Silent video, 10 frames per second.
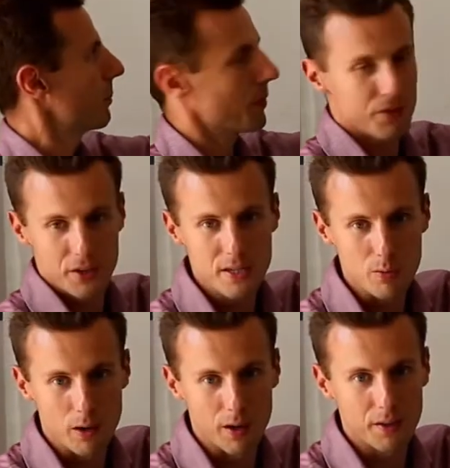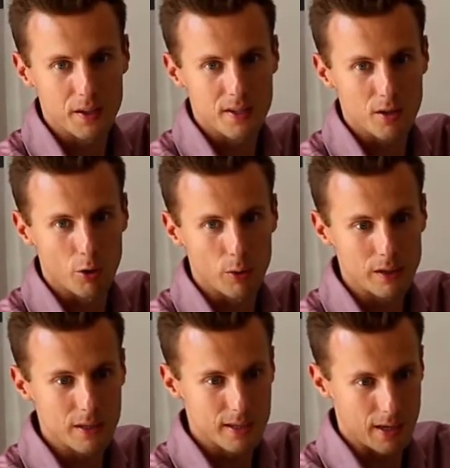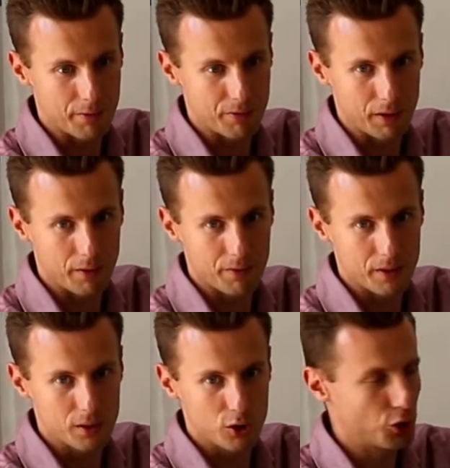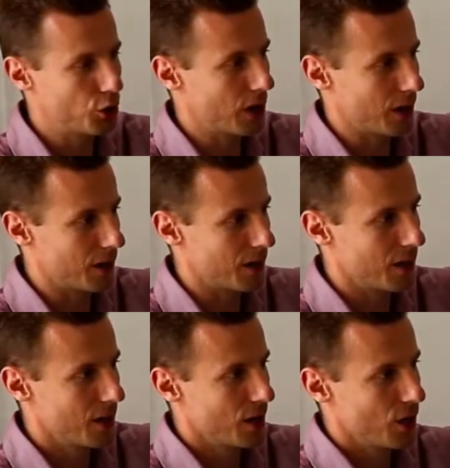But this one is already something that you can